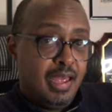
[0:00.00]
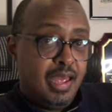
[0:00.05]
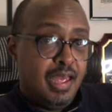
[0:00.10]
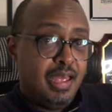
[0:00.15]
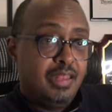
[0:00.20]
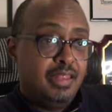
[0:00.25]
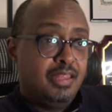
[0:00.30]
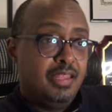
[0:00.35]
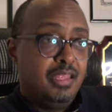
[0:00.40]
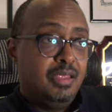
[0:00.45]

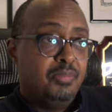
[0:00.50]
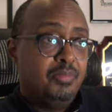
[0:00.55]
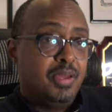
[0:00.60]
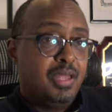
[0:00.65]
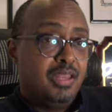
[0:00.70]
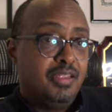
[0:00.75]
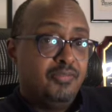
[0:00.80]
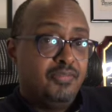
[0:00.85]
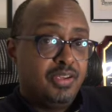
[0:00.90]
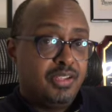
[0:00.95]
and the
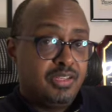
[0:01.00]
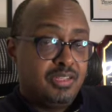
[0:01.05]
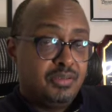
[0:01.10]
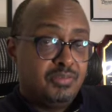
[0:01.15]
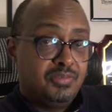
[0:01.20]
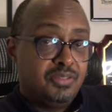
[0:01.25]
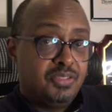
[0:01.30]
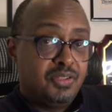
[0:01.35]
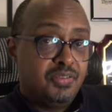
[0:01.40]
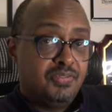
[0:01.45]
many
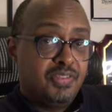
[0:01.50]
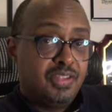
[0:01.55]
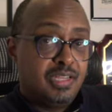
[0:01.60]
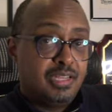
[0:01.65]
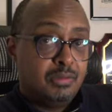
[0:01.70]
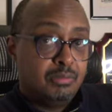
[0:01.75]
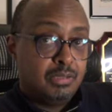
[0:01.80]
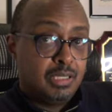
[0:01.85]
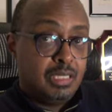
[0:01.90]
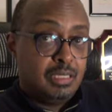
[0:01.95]
victims of the
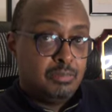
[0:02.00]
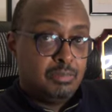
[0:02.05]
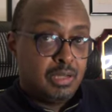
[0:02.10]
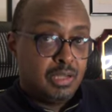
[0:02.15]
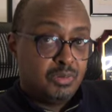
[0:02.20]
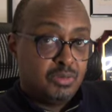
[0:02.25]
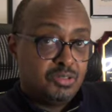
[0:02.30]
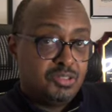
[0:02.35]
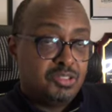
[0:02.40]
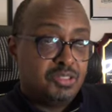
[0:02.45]
Debre
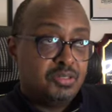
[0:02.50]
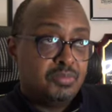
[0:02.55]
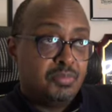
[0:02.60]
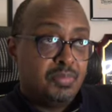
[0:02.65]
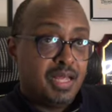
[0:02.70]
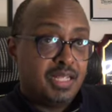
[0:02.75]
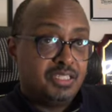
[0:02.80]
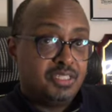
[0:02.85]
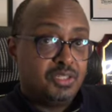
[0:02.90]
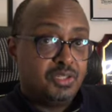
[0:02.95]
Libanos
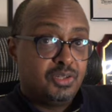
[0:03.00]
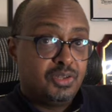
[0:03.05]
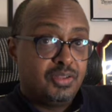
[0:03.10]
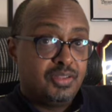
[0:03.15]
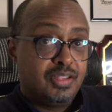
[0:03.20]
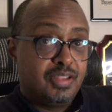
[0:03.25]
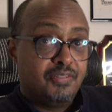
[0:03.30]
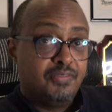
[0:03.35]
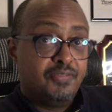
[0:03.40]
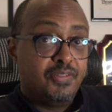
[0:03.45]
massacre
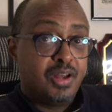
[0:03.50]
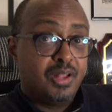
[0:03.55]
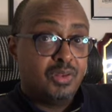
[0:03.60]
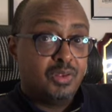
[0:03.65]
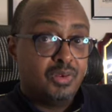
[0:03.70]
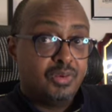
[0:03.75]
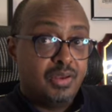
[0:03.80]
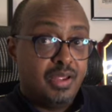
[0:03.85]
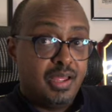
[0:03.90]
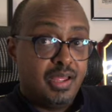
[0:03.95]
that
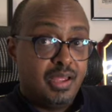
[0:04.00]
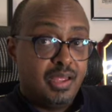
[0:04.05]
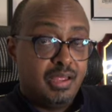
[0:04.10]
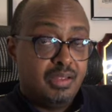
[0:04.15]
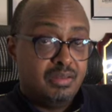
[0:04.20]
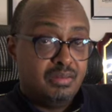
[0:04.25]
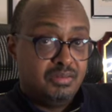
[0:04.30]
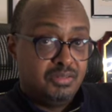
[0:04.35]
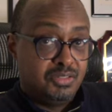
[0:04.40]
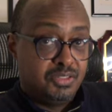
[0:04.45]
followed
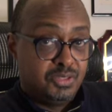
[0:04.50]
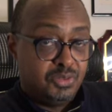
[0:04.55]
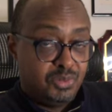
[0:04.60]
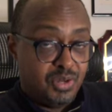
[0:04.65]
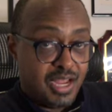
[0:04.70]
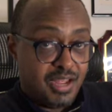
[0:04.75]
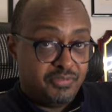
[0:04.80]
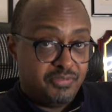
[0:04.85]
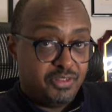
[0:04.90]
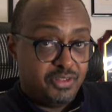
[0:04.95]
soon
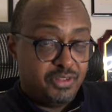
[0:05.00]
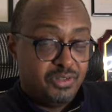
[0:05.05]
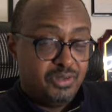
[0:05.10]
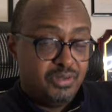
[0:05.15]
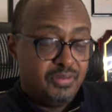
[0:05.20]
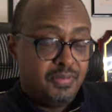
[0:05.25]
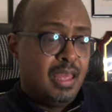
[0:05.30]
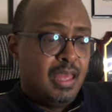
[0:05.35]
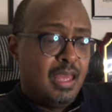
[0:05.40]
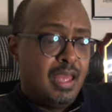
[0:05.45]
after,
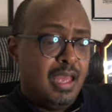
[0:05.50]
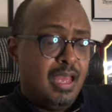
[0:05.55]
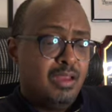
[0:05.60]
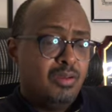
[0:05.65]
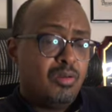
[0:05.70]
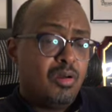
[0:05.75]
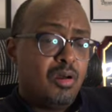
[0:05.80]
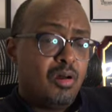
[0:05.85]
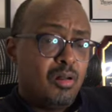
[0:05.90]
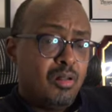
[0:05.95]

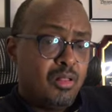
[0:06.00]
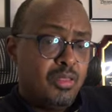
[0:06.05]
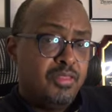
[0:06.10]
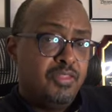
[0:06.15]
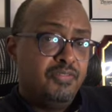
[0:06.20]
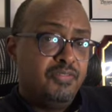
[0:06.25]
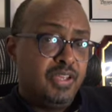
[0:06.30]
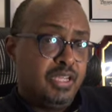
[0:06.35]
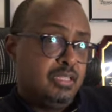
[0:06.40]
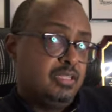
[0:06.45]
and all
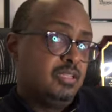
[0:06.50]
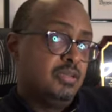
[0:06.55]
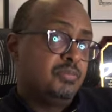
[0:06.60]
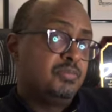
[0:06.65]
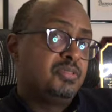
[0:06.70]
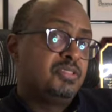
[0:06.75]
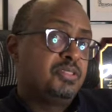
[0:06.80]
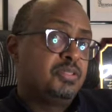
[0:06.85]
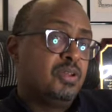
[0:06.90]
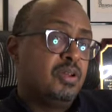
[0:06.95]
the
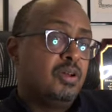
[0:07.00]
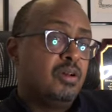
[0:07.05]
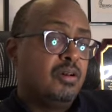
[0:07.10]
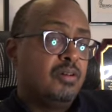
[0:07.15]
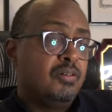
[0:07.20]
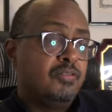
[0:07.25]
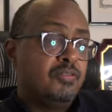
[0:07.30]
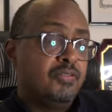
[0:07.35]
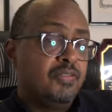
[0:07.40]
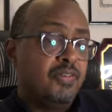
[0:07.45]
victims
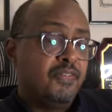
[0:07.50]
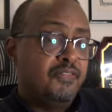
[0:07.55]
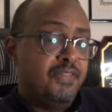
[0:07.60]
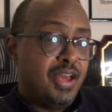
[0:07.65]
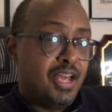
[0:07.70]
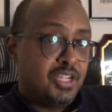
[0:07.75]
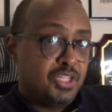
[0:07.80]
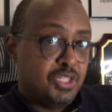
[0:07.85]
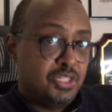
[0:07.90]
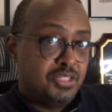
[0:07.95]
of
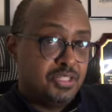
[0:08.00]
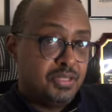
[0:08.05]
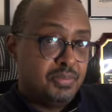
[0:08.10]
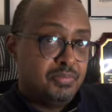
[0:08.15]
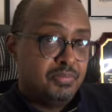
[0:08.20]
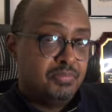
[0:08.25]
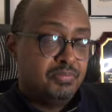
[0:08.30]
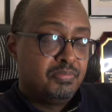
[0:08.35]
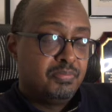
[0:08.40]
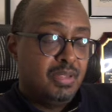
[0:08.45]

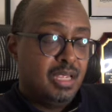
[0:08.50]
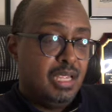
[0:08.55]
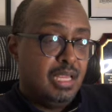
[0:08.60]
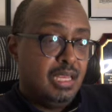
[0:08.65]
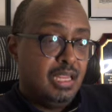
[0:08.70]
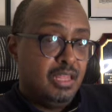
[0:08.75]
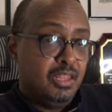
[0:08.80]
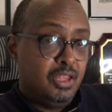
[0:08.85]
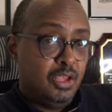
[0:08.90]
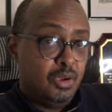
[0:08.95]
fascism
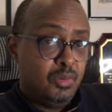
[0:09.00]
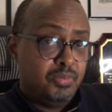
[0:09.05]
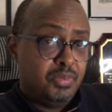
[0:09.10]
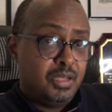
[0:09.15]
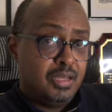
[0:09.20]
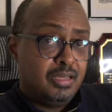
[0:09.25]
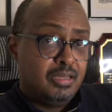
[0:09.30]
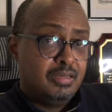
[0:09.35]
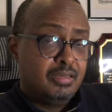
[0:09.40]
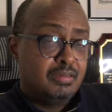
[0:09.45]
in
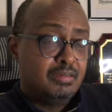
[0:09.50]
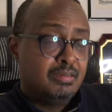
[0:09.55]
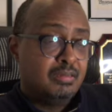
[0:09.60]
Ethiopia